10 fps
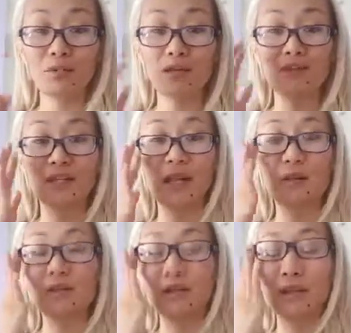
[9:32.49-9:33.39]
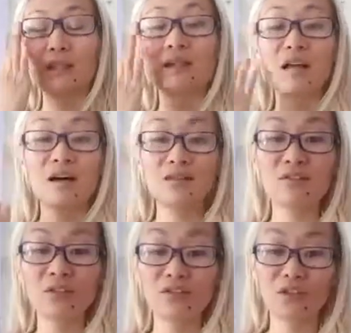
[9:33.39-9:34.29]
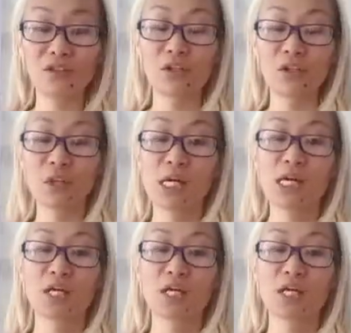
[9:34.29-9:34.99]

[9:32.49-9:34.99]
gift that I would love for you